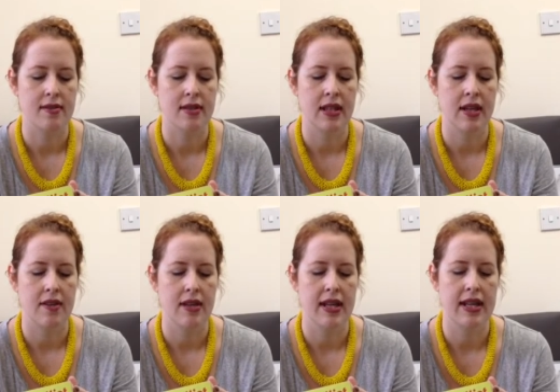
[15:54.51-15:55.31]
you know,
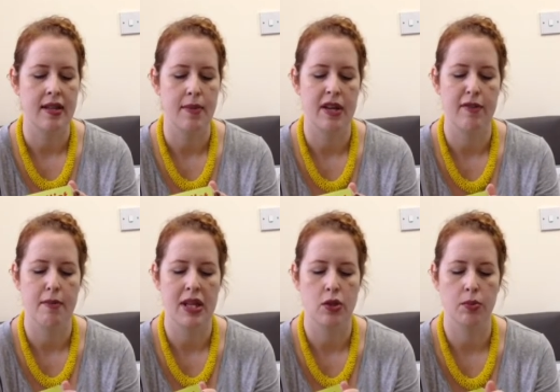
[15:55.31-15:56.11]
hitting a bit of a
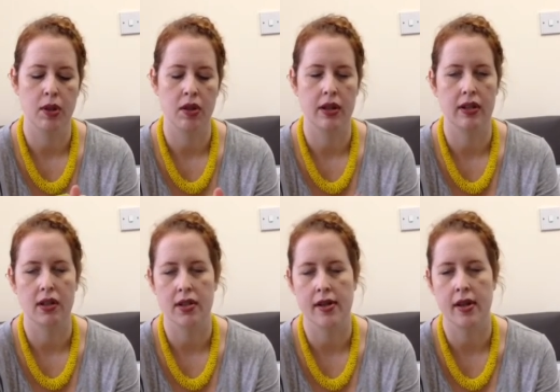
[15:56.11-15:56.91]
mental block and
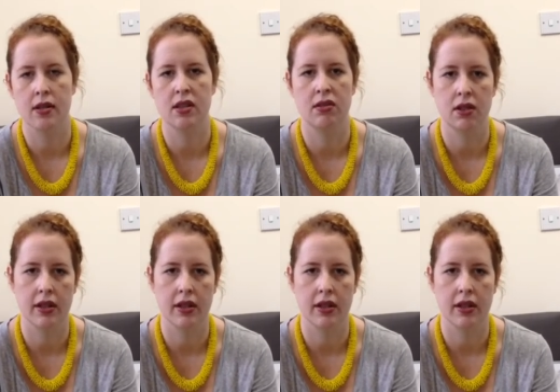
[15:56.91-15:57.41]
was going, oh,